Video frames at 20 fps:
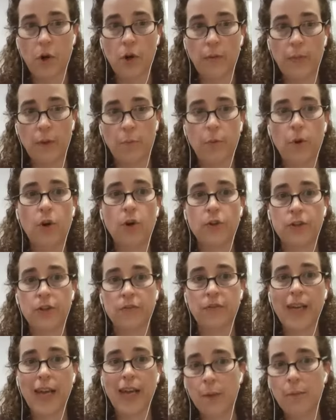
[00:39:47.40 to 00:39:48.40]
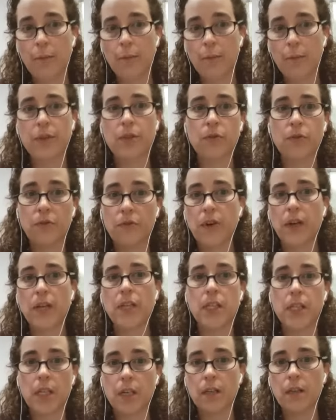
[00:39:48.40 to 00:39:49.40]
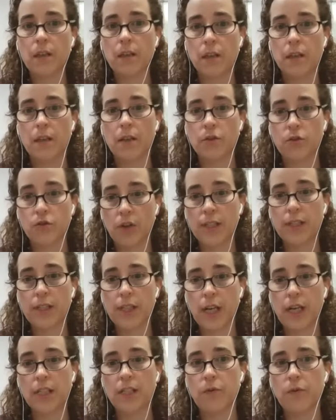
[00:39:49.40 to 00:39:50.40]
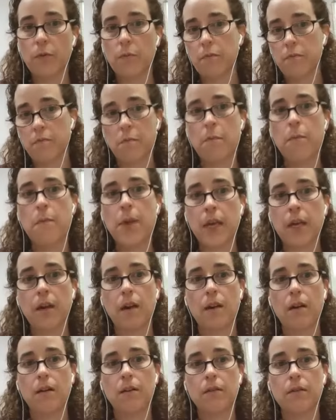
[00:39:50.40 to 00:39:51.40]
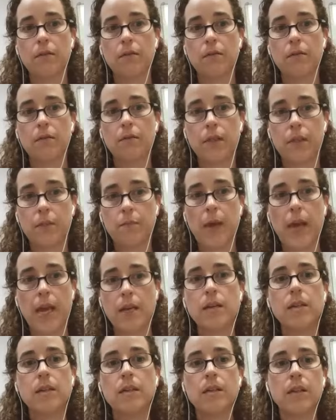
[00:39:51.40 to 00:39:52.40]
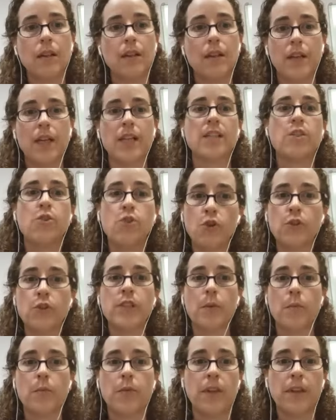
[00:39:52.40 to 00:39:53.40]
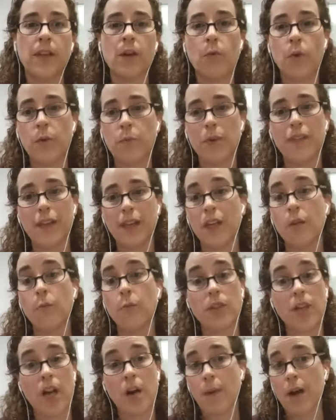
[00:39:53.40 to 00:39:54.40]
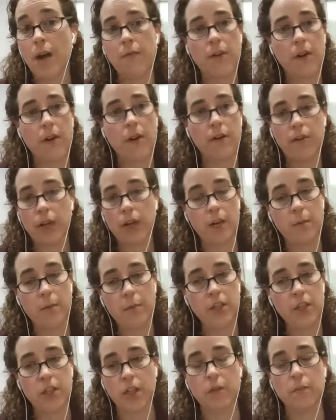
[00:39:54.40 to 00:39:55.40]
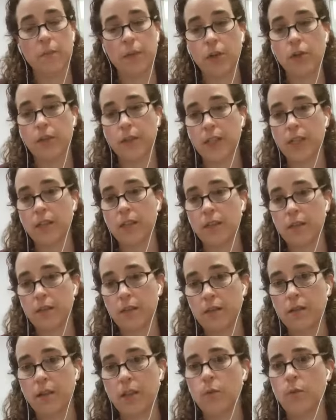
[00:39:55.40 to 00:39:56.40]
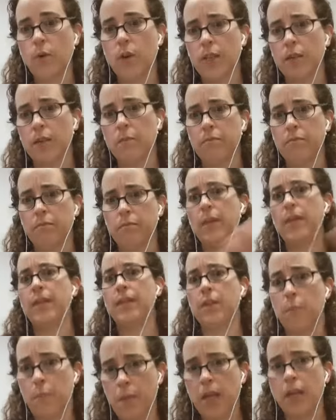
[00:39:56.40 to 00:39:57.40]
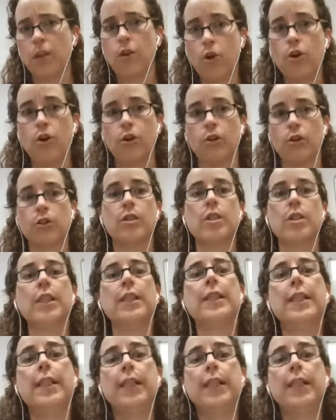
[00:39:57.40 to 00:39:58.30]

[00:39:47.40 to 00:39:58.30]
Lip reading: the pot of capital funding that the trust has for bigger spend. It's not something that we'd be thinking would come out of our regular budget, because it's a big cost.